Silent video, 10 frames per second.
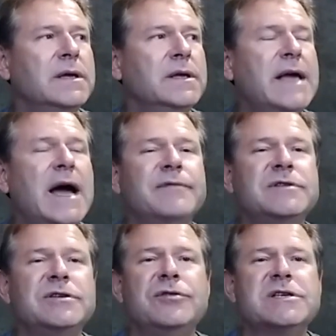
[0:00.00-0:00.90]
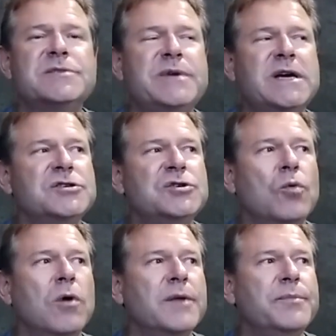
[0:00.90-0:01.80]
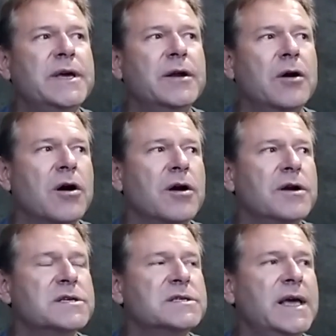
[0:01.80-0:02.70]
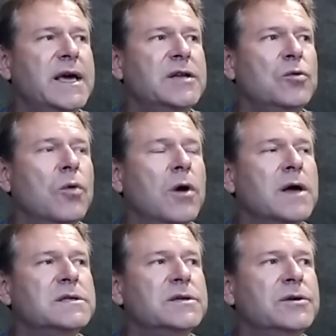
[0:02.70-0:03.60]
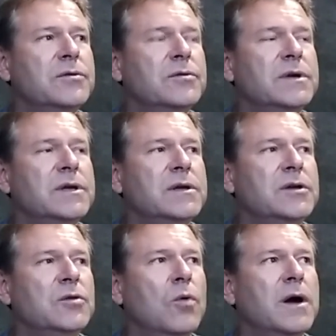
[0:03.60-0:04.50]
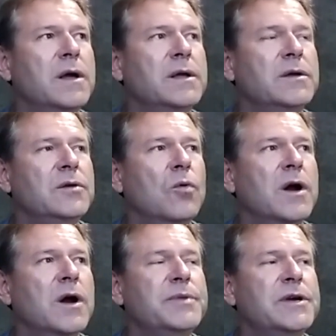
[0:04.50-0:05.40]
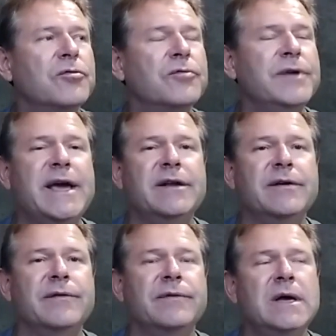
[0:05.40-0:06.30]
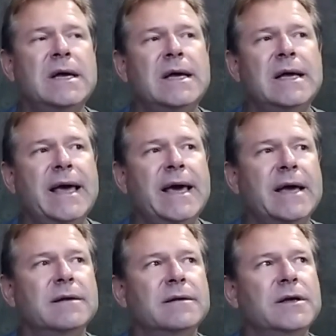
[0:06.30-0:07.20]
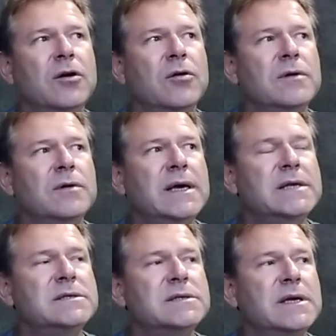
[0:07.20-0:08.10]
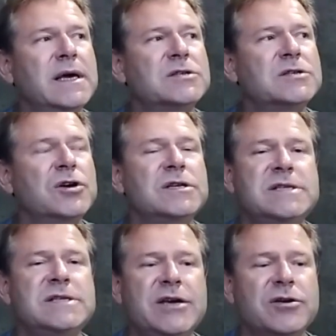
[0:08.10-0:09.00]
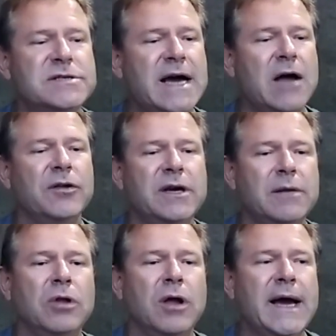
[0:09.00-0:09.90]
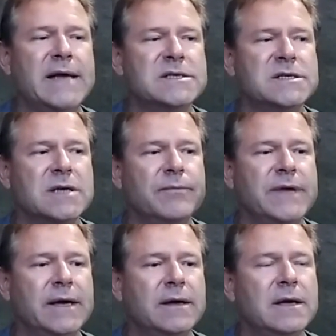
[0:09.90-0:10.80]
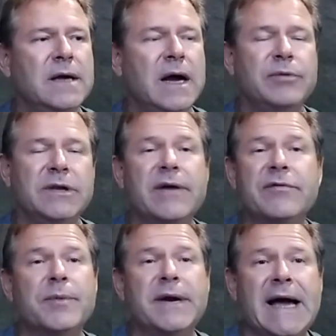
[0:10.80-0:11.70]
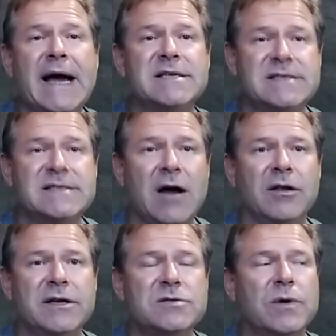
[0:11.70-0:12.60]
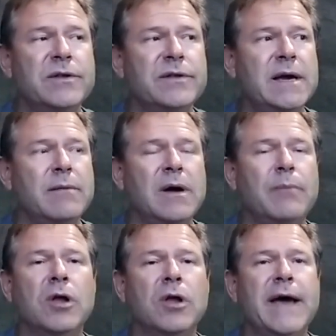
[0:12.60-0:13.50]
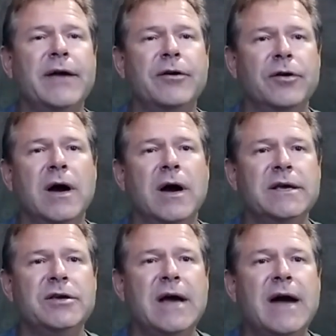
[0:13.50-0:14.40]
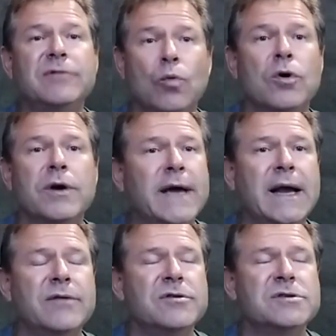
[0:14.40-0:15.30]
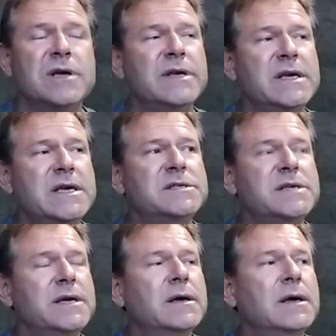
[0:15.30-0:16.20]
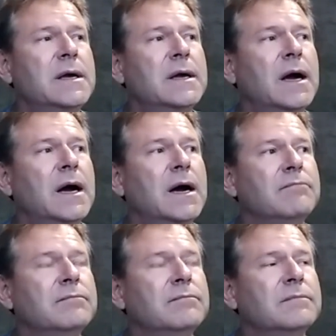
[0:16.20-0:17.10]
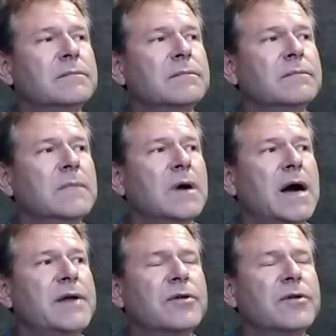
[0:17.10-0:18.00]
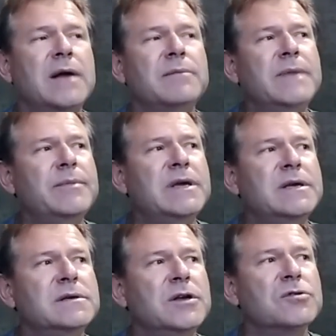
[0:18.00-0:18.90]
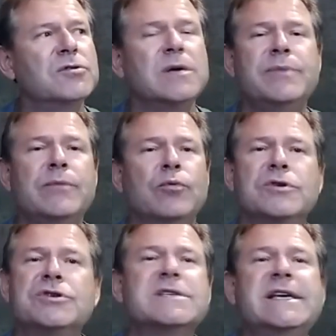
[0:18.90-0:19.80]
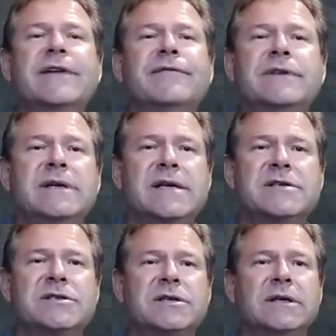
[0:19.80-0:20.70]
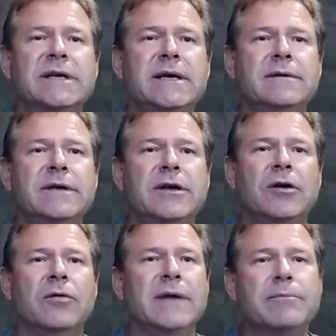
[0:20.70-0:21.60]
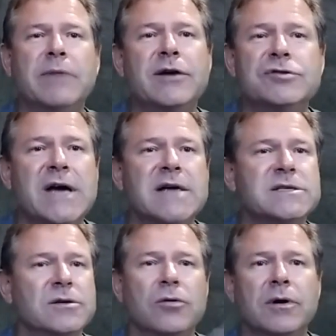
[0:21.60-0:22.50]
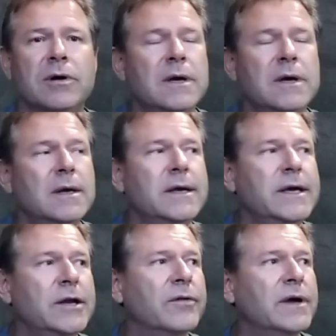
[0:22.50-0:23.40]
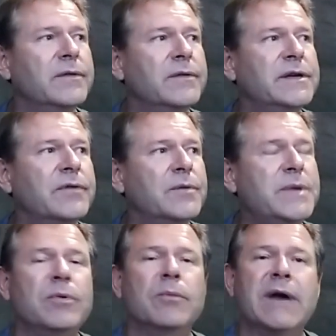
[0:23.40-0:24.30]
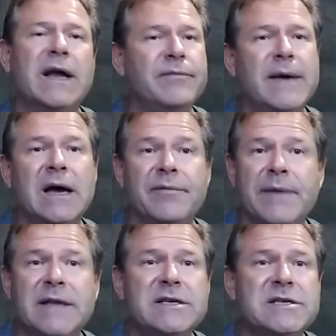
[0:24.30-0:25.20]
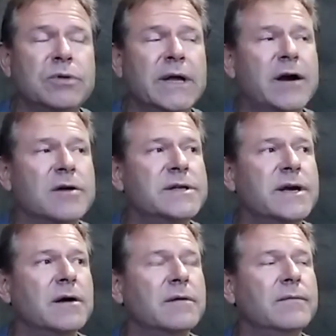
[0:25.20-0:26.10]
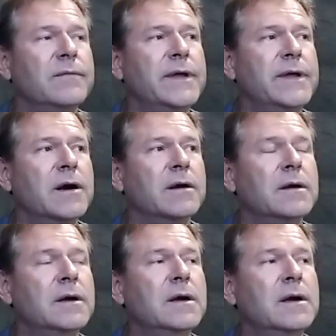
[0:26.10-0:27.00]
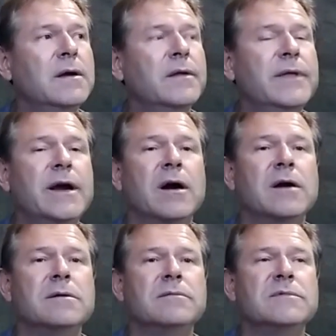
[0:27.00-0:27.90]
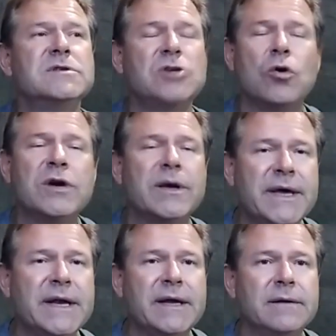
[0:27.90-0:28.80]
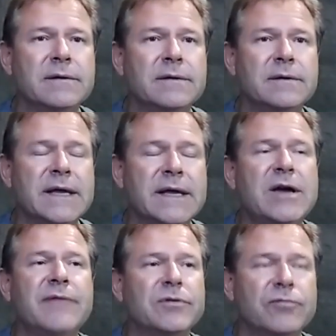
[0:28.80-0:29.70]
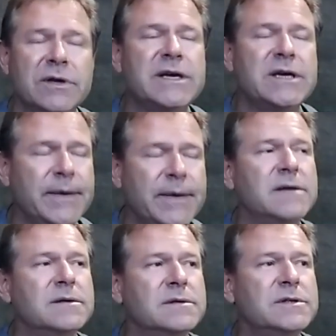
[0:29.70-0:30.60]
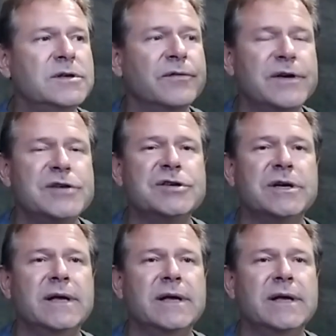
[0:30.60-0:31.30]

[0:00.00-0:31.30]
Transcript: you have to do this because you want to be an artist and you want to you want you want to be creative, and you know it's it's good to take your talent and apply it to something I believe everybody has talent. It's whether they apply it or not. Like you have to work at it. There's nothing easy. Um, I thought maybe you know some people were just gifted instantly, you know, like Michael Jackson or you know the the different people. But I've met I've met these players. They're they're they are so committed. Like you have to really commit to your vision